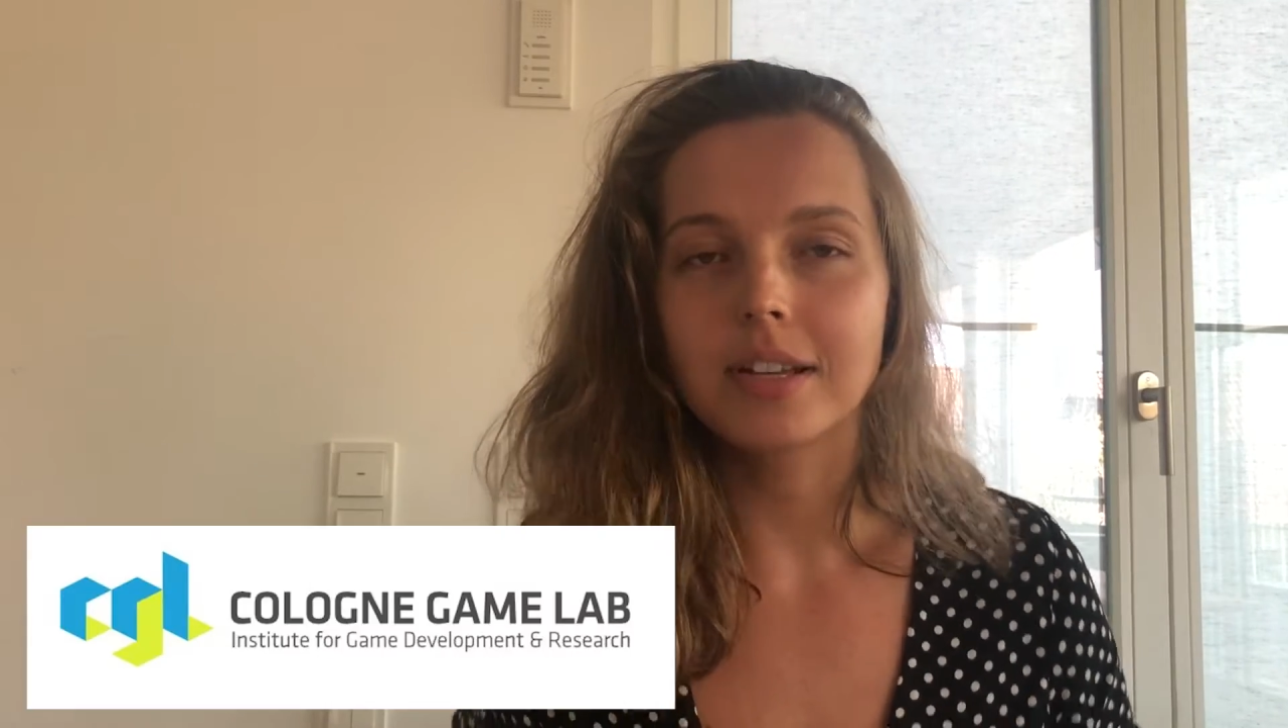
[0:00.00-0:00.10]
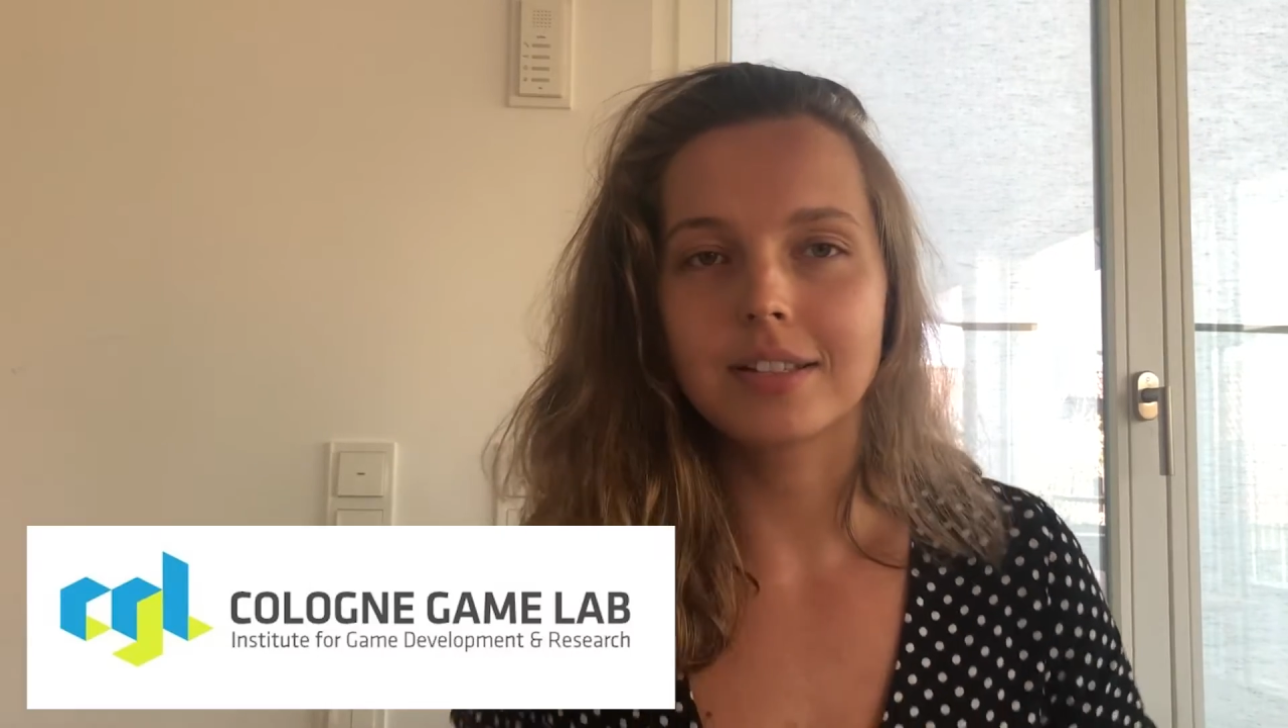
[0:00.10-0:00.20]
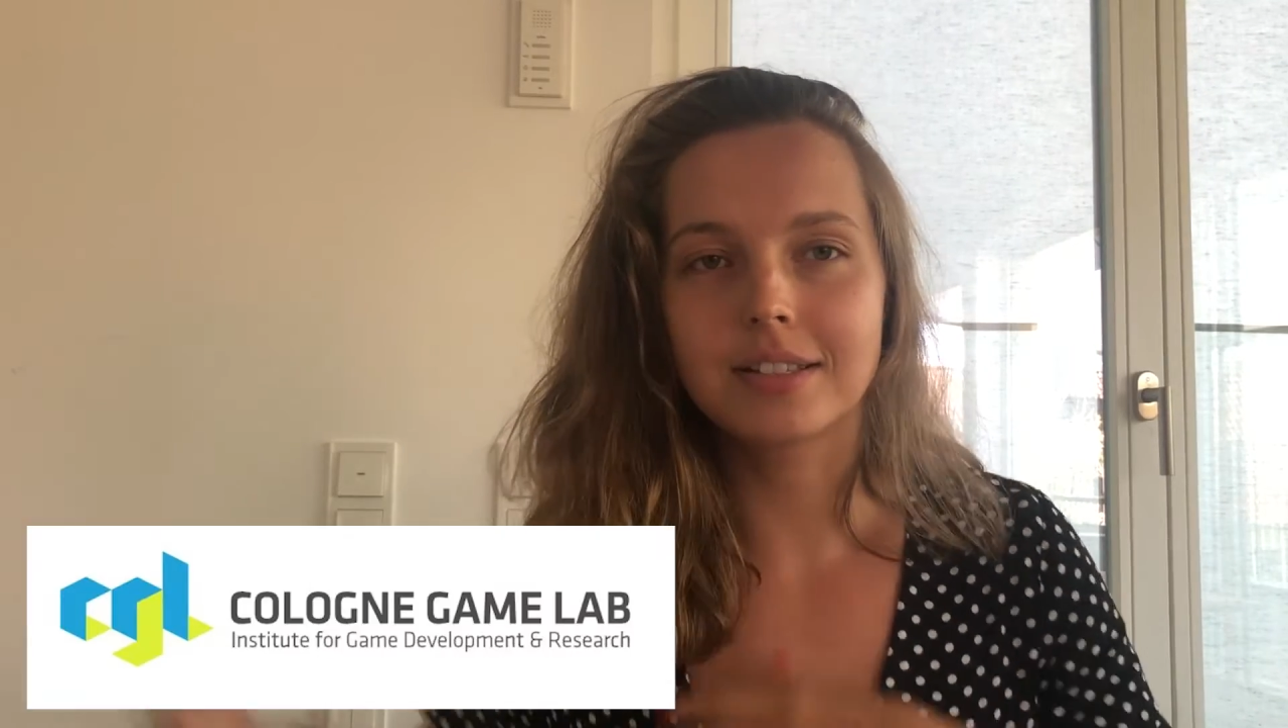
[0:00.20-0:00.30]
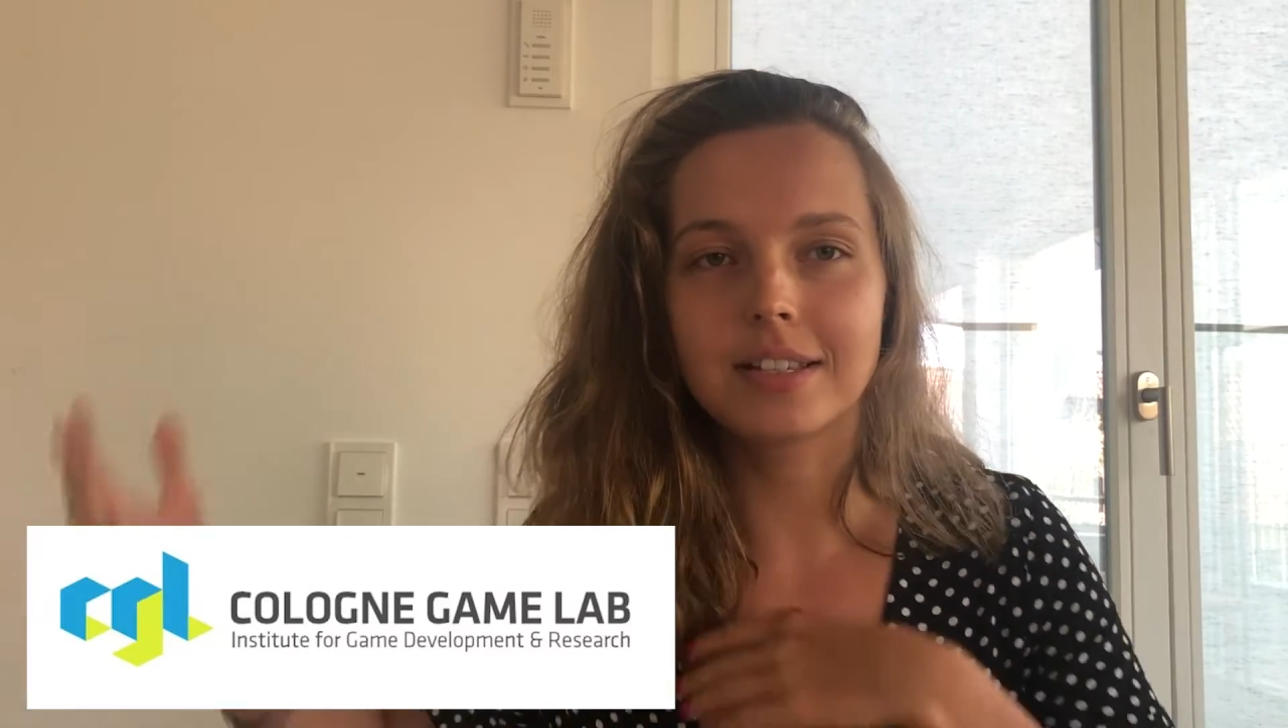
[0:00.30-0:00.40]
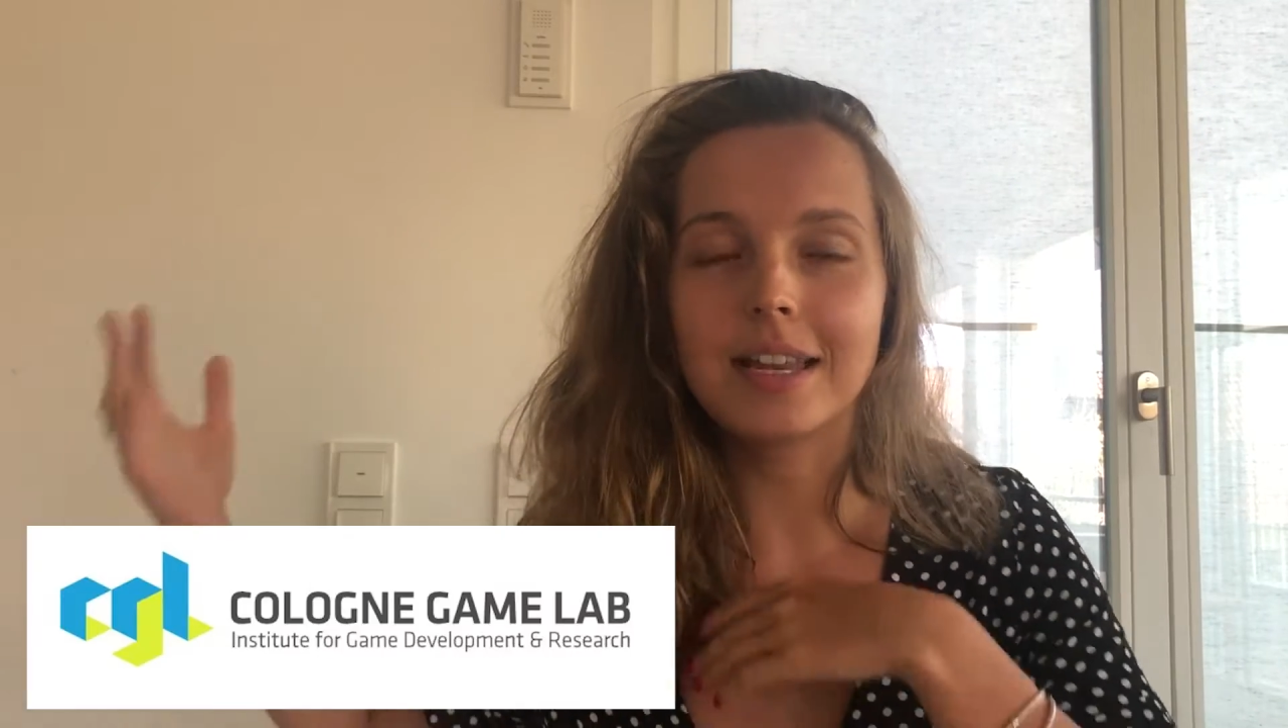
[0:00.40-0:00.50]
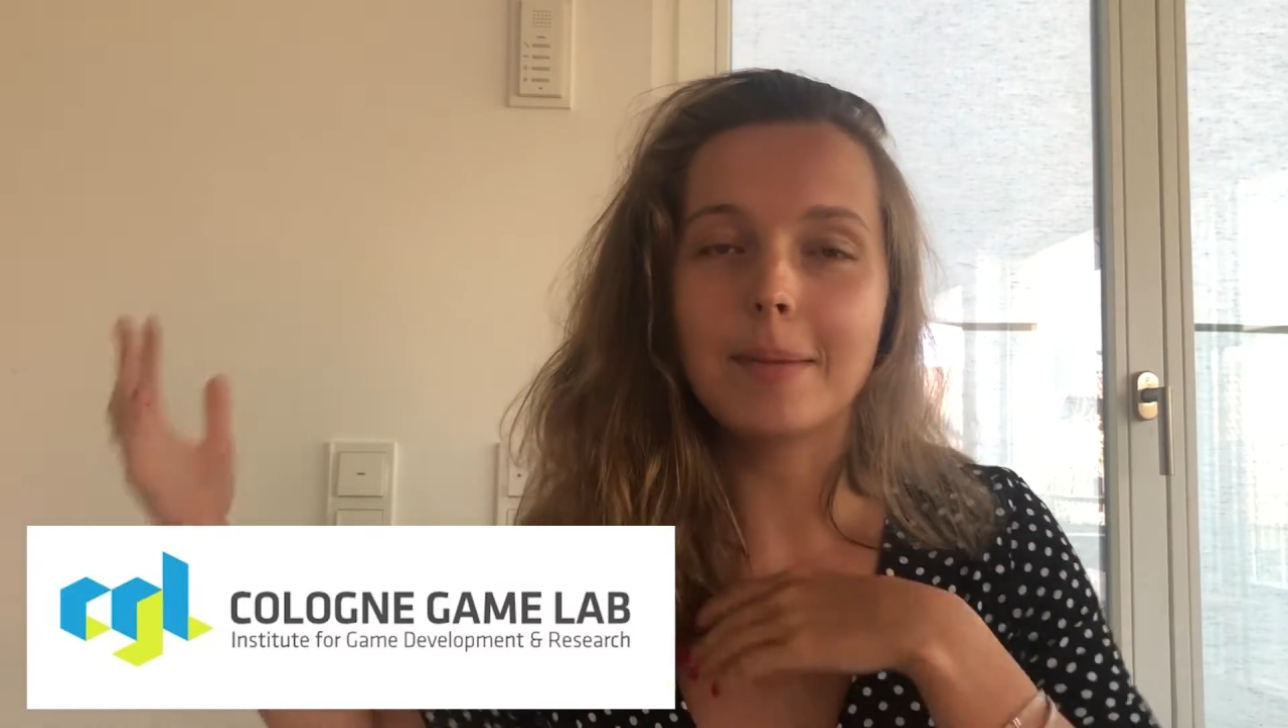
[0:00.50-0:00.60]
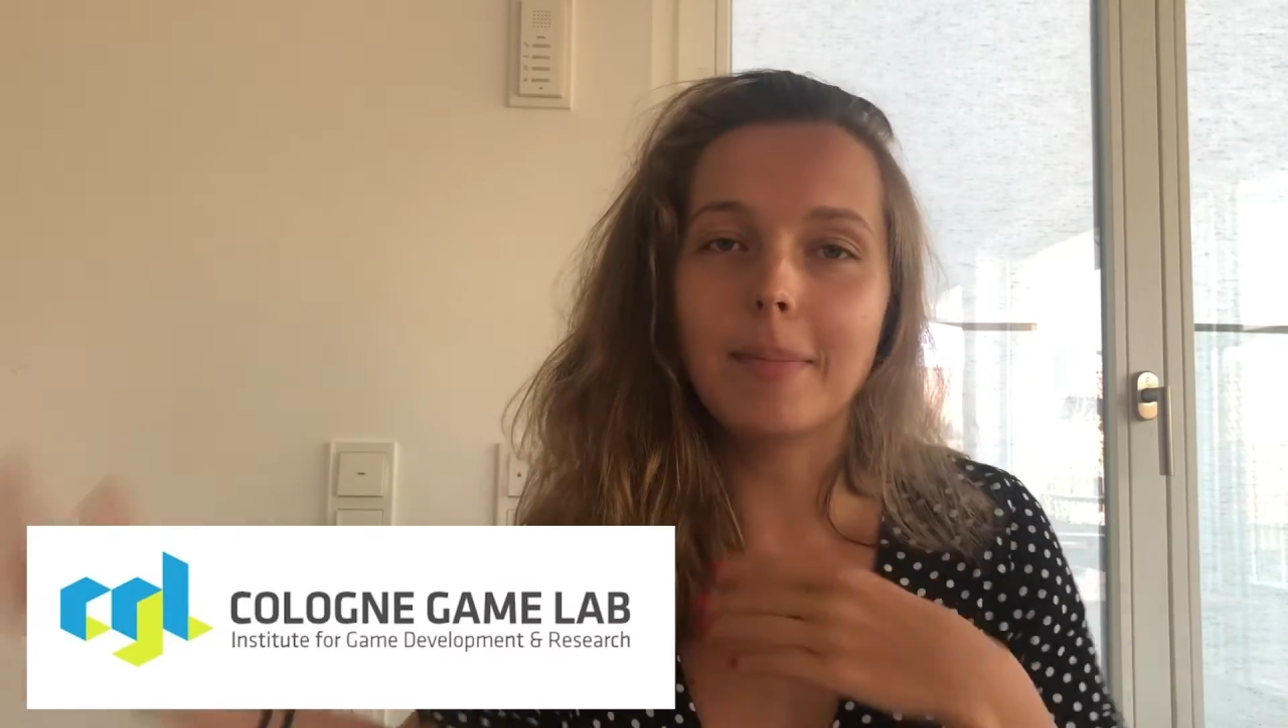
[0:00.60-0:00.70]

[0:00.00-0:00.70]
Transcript: It's an